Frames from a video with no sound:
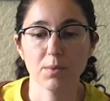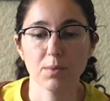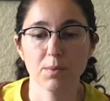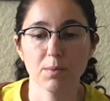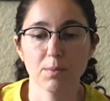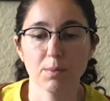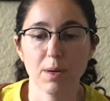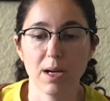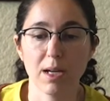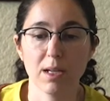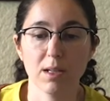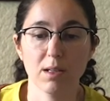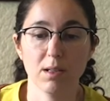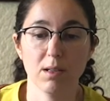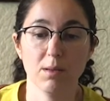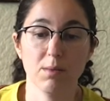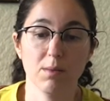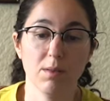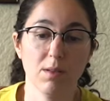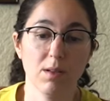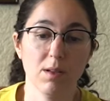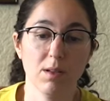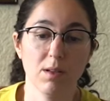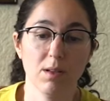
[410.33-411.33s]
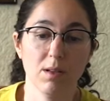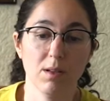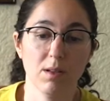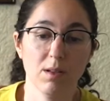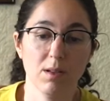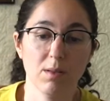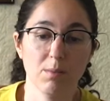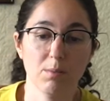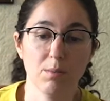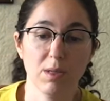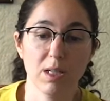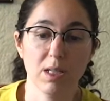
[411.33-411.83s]
might
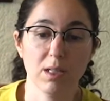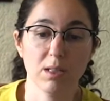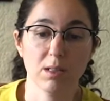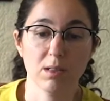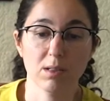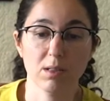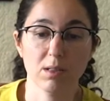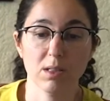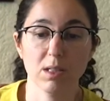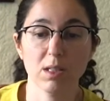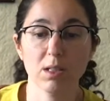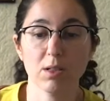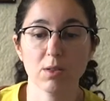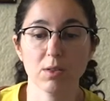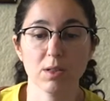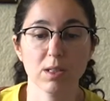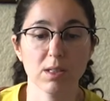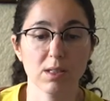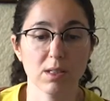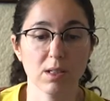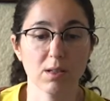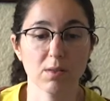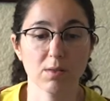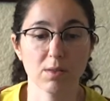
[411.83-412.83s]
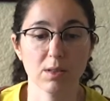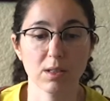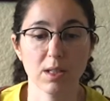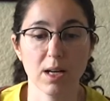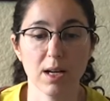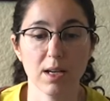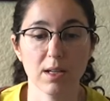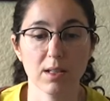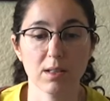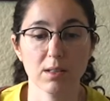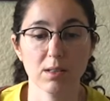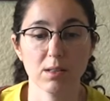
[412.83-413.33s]
mean decreasing
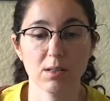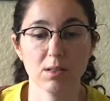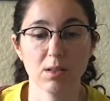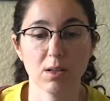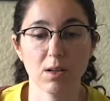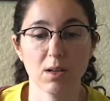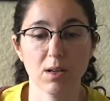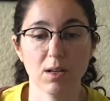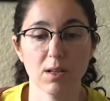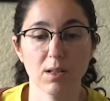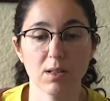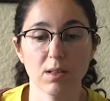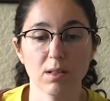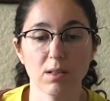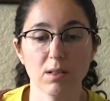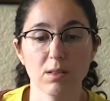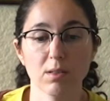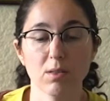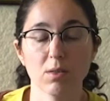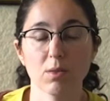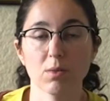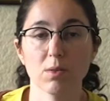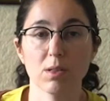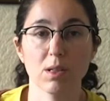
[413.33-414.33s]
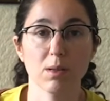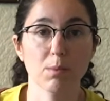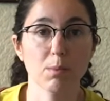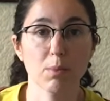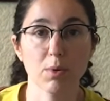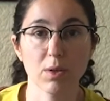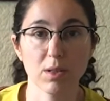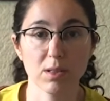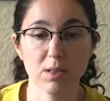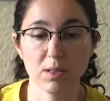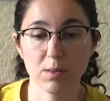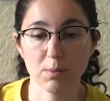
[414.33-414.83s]
reliance on those
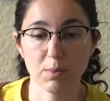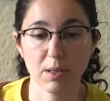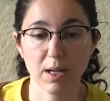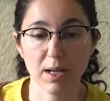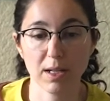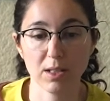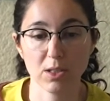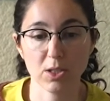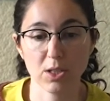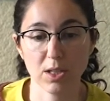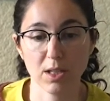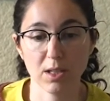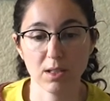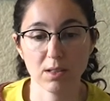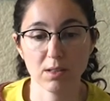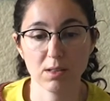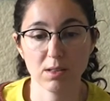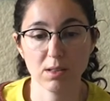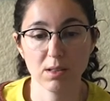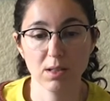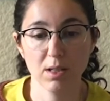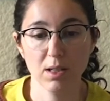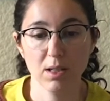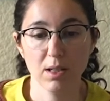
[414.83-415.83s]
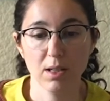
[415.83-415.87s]
import supply chains